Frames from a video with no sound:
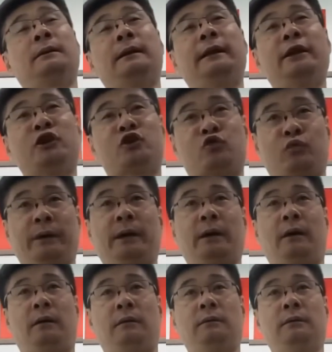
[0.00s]

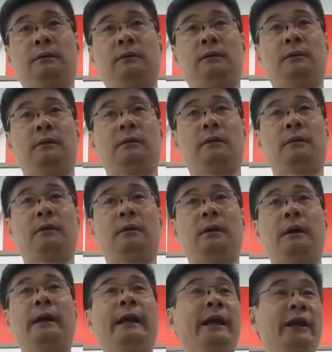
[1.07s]
Israel,
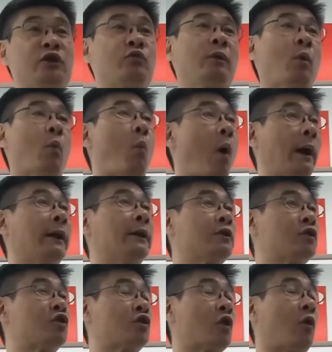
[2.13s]
Israel wanted to
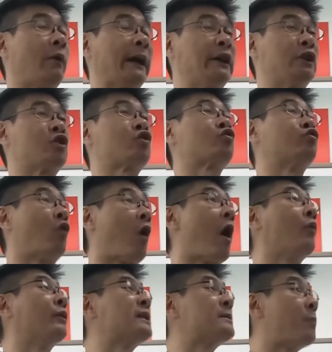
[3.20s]
show a strong
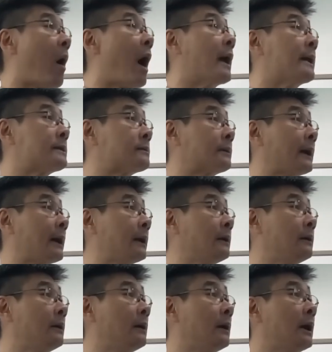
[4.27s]
response, okay?
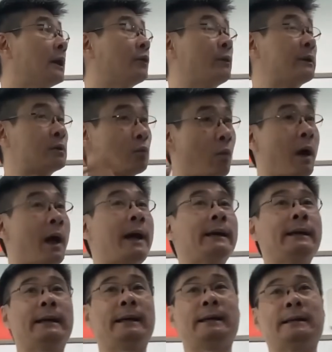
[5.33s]
The reason why
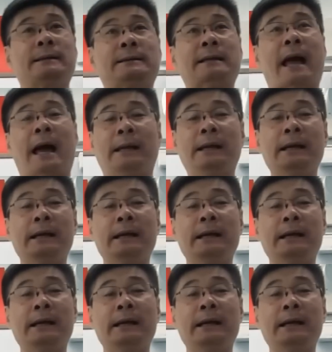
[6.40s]
is that